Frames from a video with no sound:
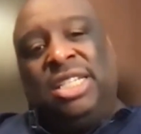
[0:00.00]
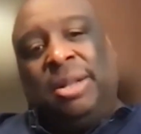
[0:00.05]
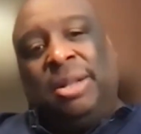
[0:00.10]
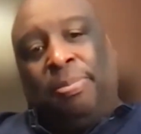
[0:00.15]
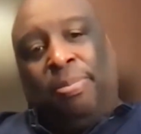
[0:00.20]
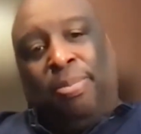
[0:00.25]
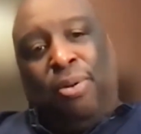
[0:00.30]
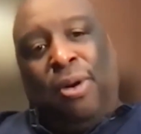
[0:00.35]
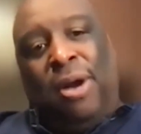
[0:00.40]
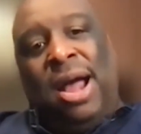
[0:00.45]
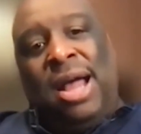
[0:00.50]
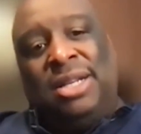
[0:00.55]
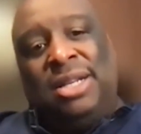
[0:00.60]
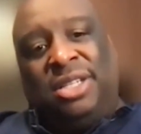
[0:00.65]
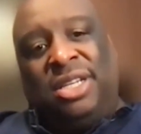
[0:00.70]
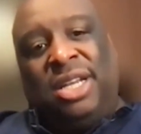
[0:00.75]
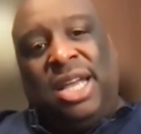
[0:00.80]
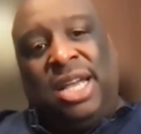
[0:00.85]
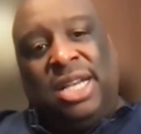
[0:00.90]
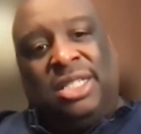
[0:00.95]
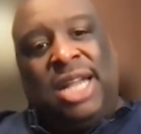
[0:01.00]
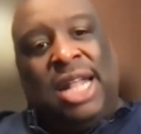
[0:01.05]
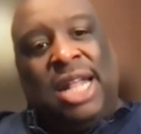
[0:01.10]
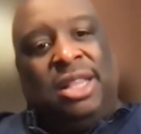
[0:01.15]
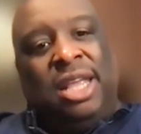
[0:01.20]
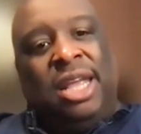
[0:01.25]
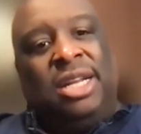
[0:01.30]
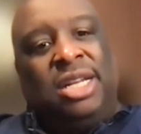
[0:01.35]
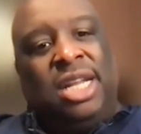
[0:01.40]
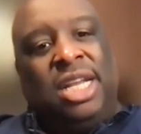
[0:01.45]
the process I
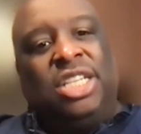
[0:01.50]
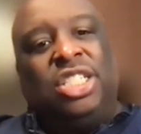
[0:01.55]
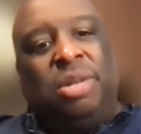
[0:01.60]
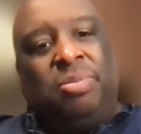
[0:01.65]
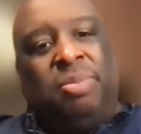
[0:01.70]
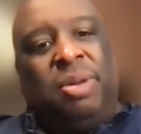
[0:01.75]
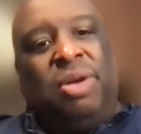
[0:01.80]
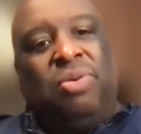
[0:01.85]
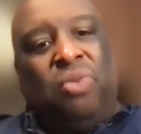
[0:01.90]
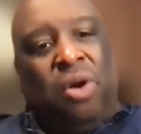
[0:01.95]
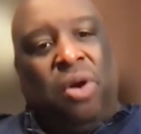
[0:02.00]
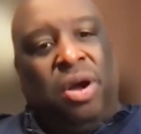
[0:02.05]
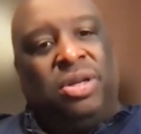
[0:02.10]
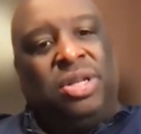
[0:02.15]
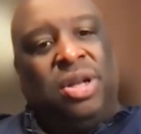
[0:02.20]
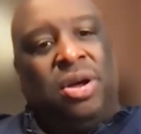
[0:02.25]
think needs to be worked